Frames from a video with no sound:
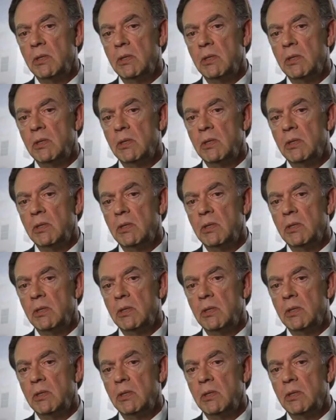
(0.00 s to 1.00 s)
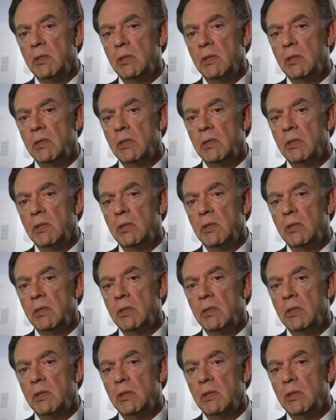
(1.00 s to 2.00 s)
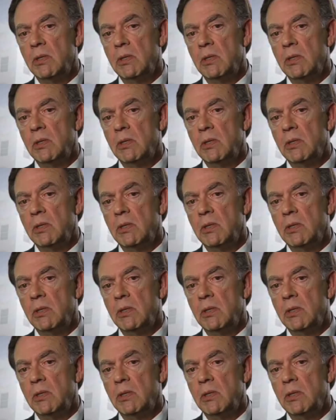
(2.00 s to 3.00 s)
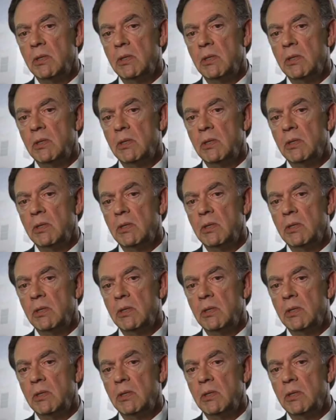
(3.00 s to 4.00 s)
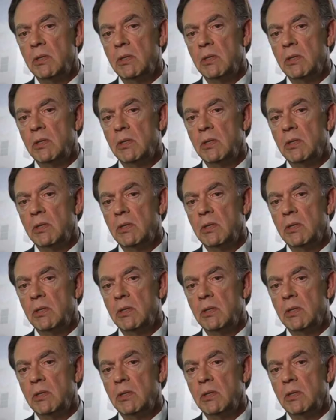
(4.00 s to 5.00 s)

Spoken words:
(no lip movement)